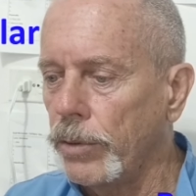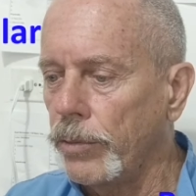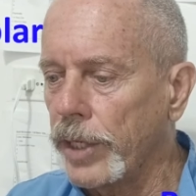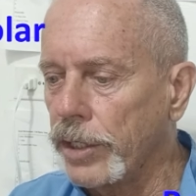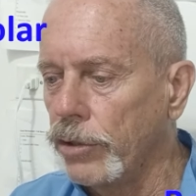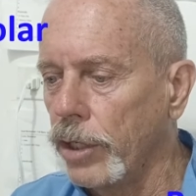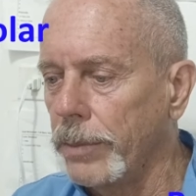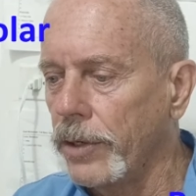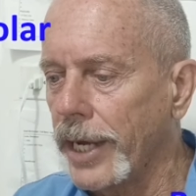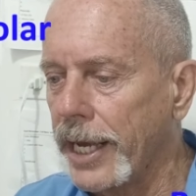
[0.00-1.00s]

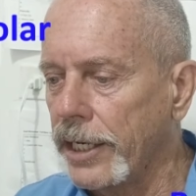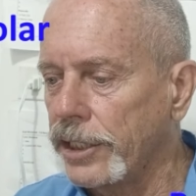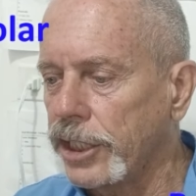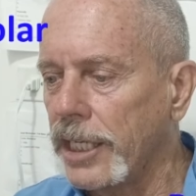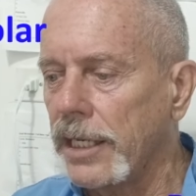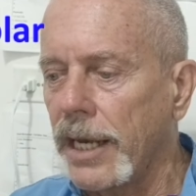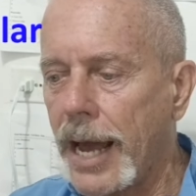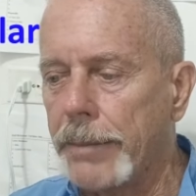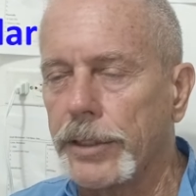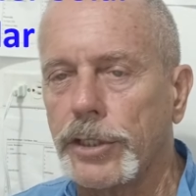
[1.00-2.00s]
Renewable Energy
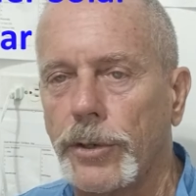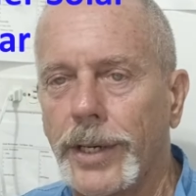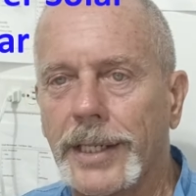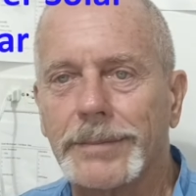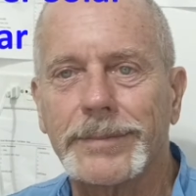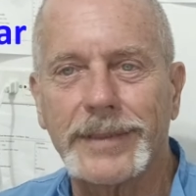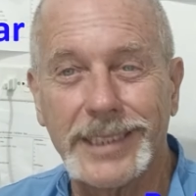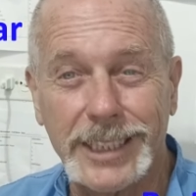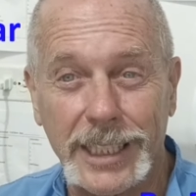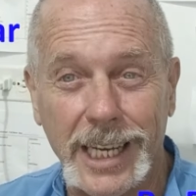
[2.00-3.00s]
Laboratory.
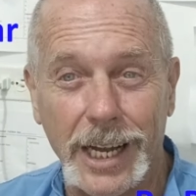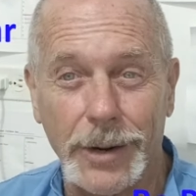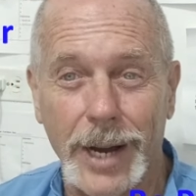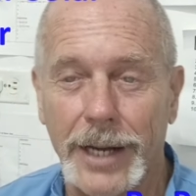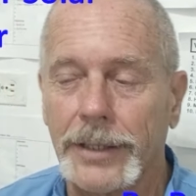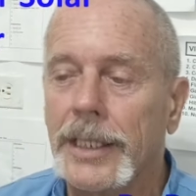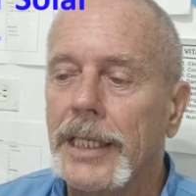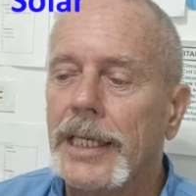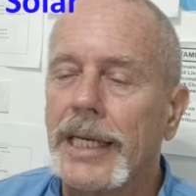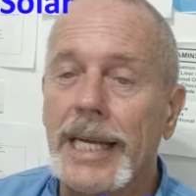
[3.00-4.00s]
It's in Colorado.
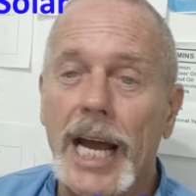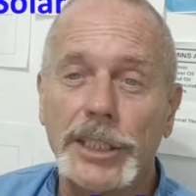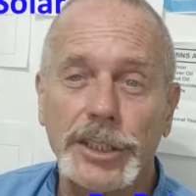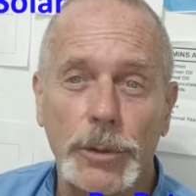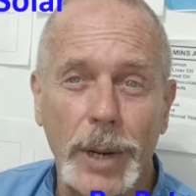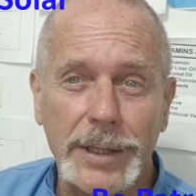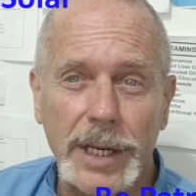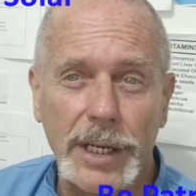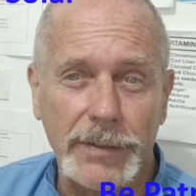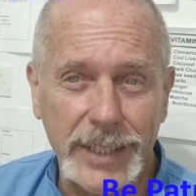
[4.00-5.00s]
He actually went
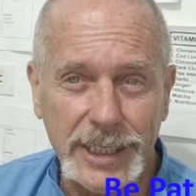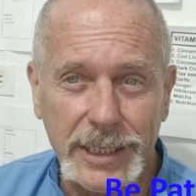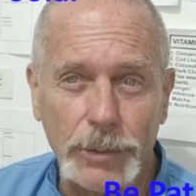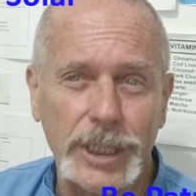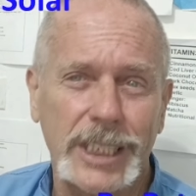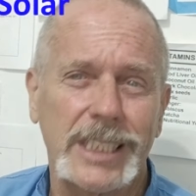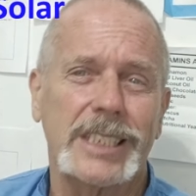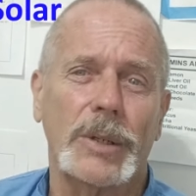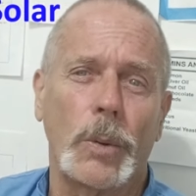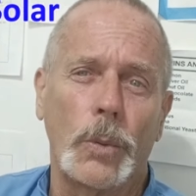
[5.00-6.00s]
there to visit, which
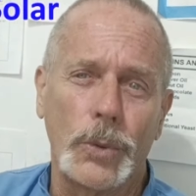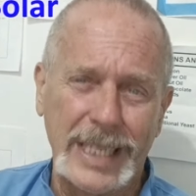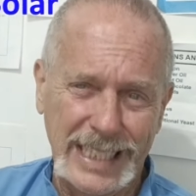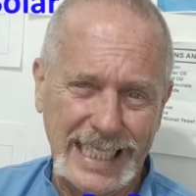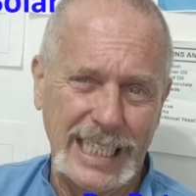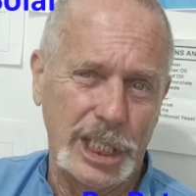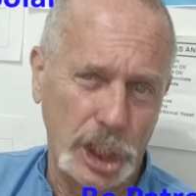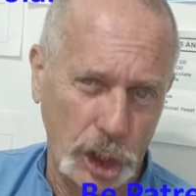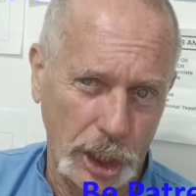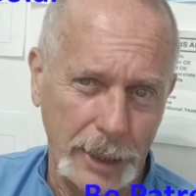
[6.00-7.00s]
is really
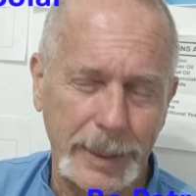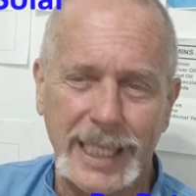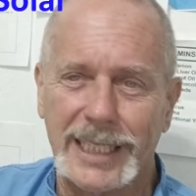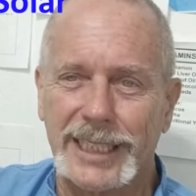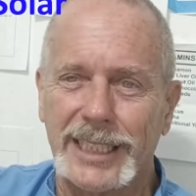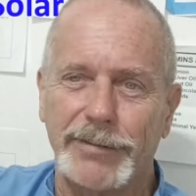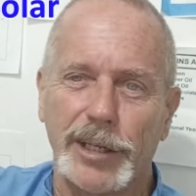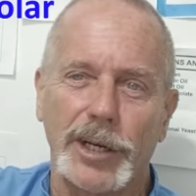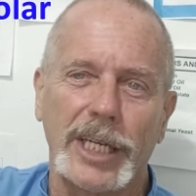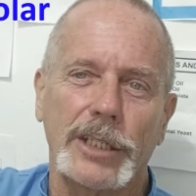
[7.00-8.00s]
good, because if
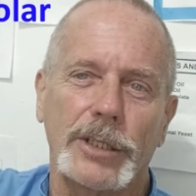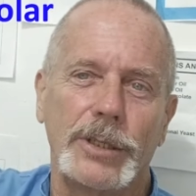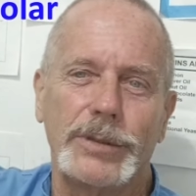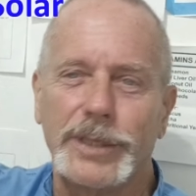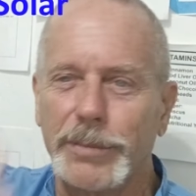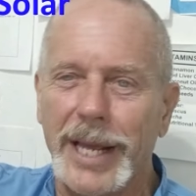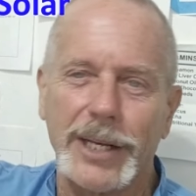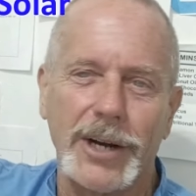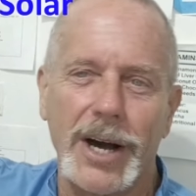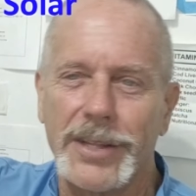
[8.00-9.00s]
you're going to
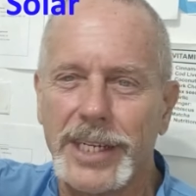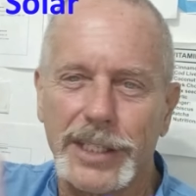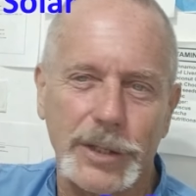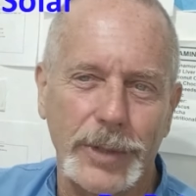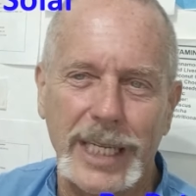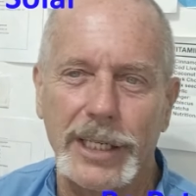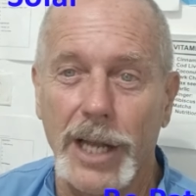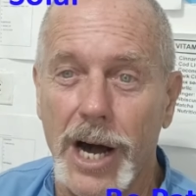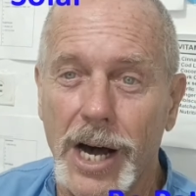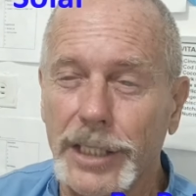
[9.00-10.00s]
make all these green
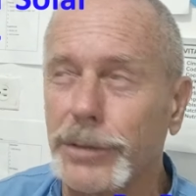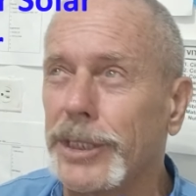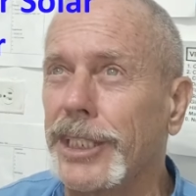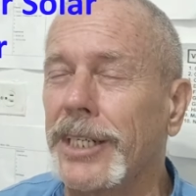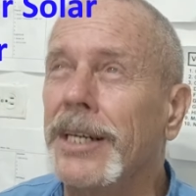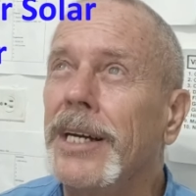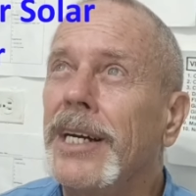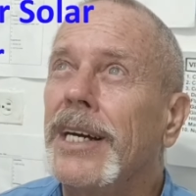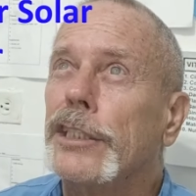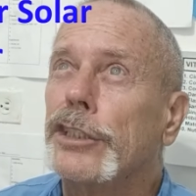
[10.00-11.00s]
laws, which are
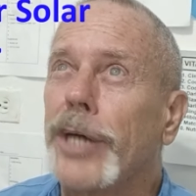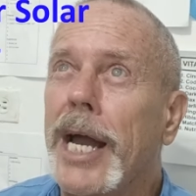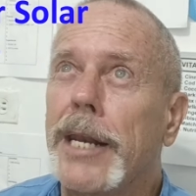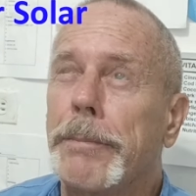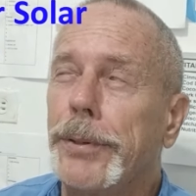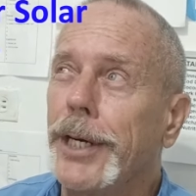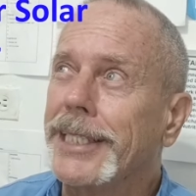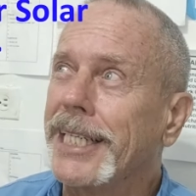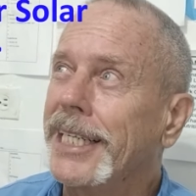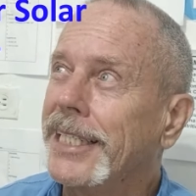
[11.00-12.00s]
trying to
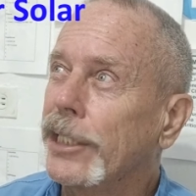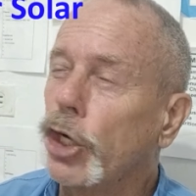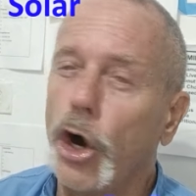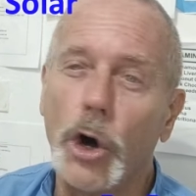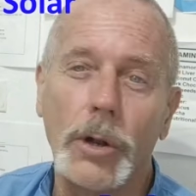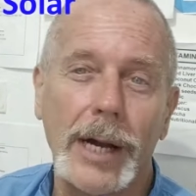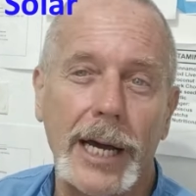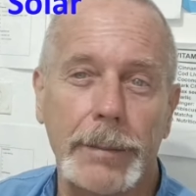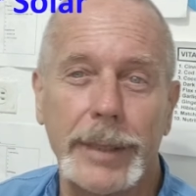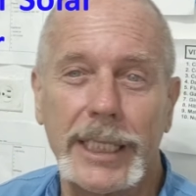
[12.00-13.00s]
put coal
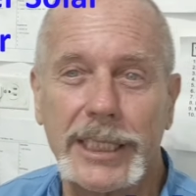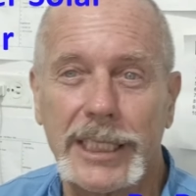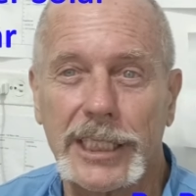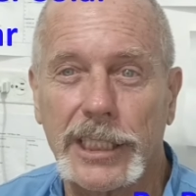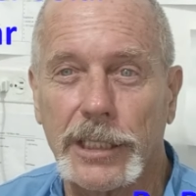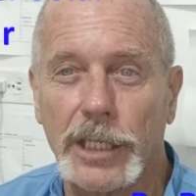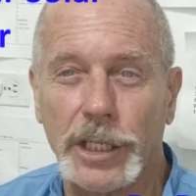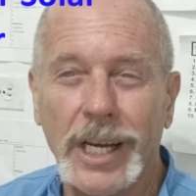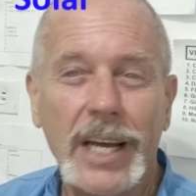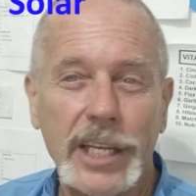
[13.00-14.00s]
out of business,
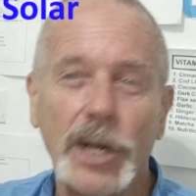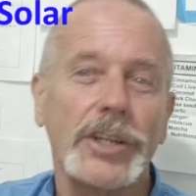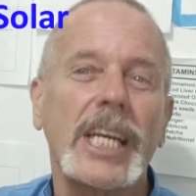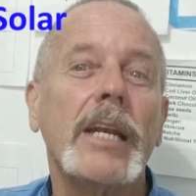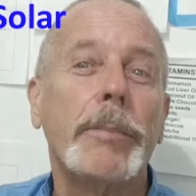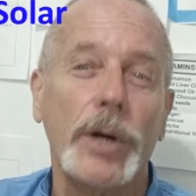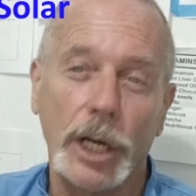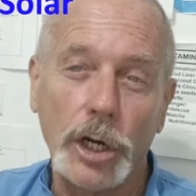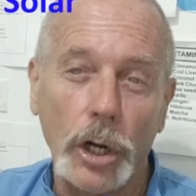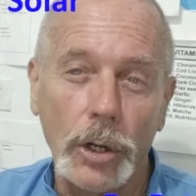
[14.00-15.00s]
and you don't need to
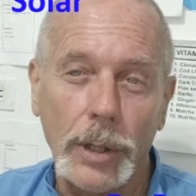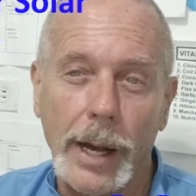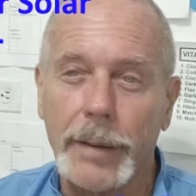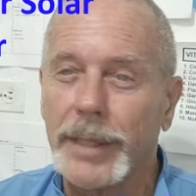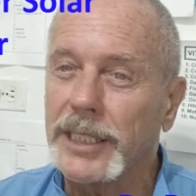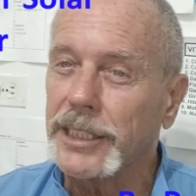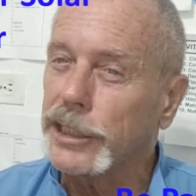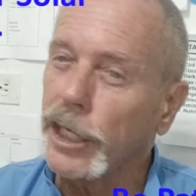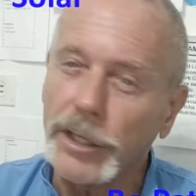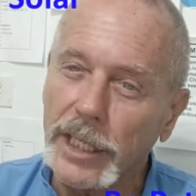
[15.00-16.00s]
put coal out of business,
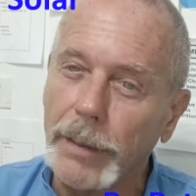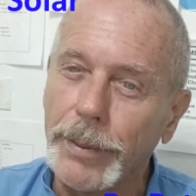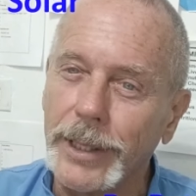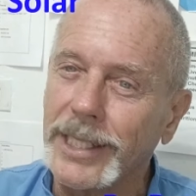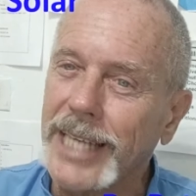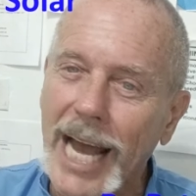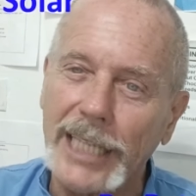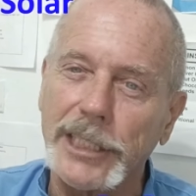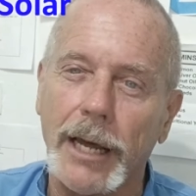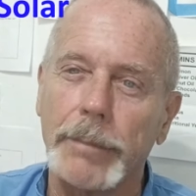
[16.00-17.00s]
you don't need to put
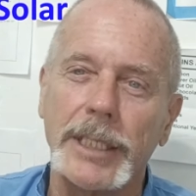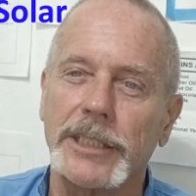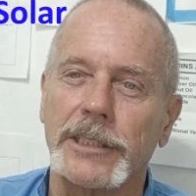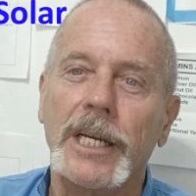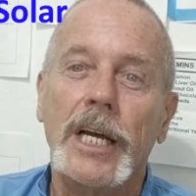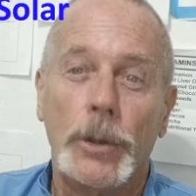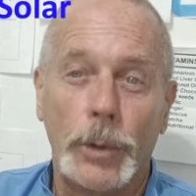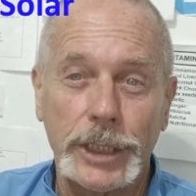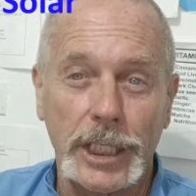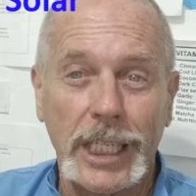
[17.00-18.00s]
gas out of business.
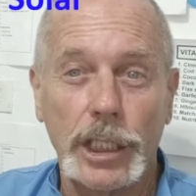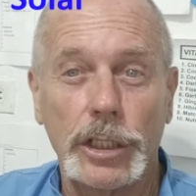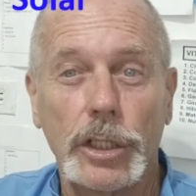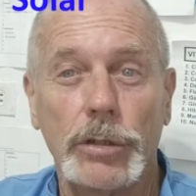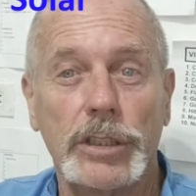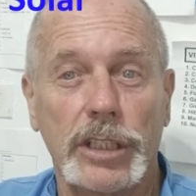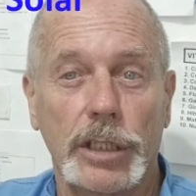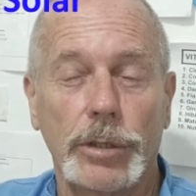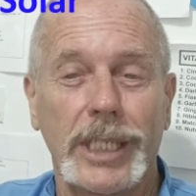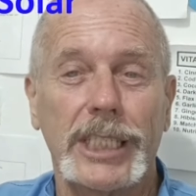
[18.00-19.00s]
What you need to do is
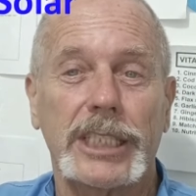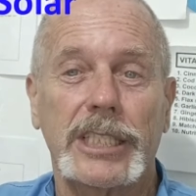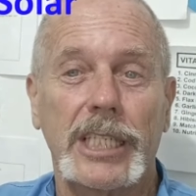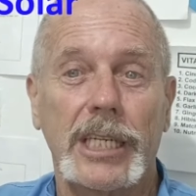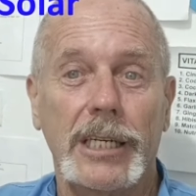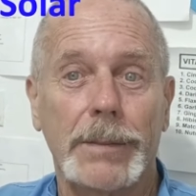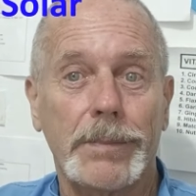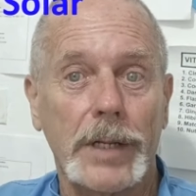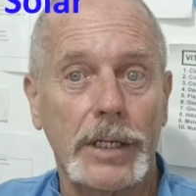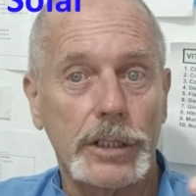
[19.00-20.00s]
increase the
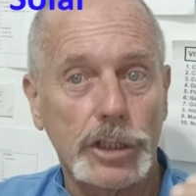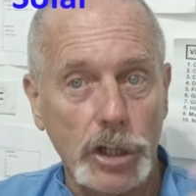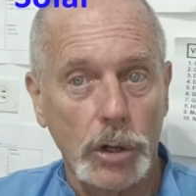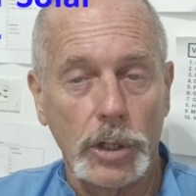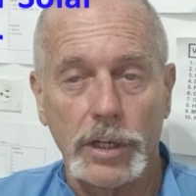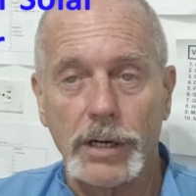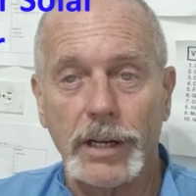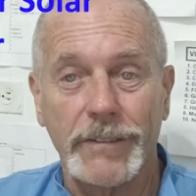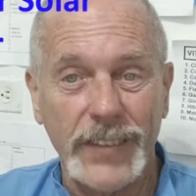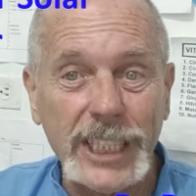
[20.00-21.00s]
solar
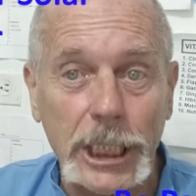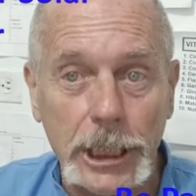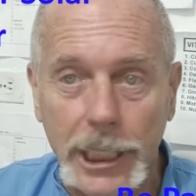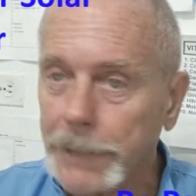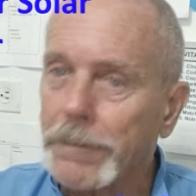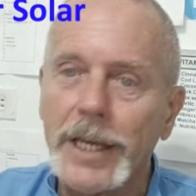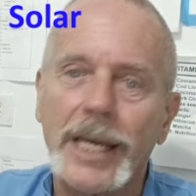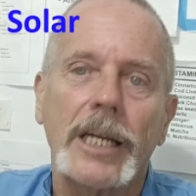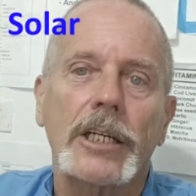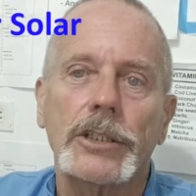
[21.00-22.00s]
efficiency,
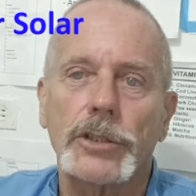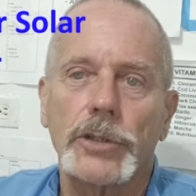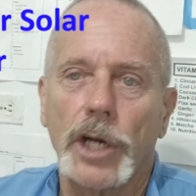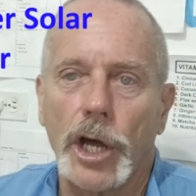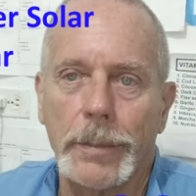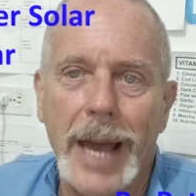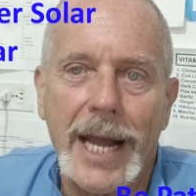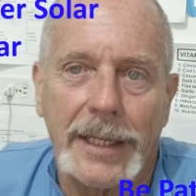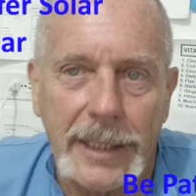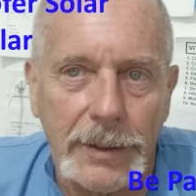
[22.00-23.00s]
and it'll do it
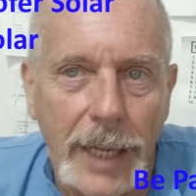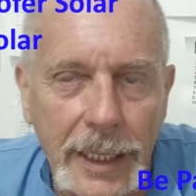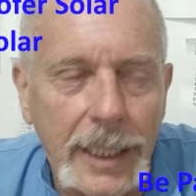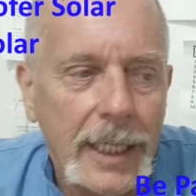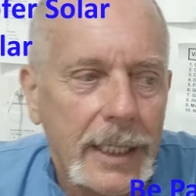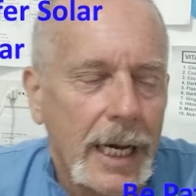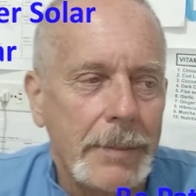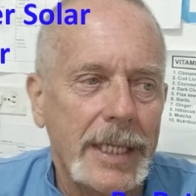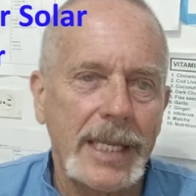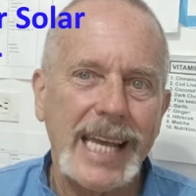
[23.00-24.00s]
automatically, right? I
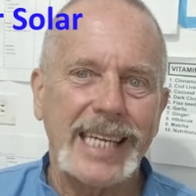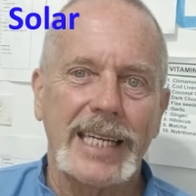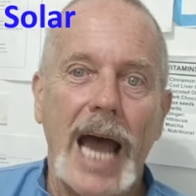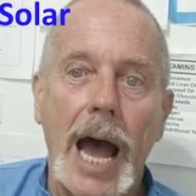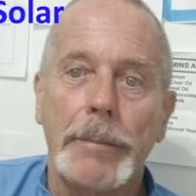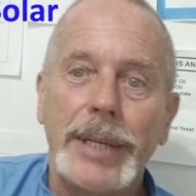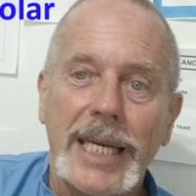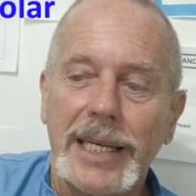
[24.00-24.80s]
mean, they cannot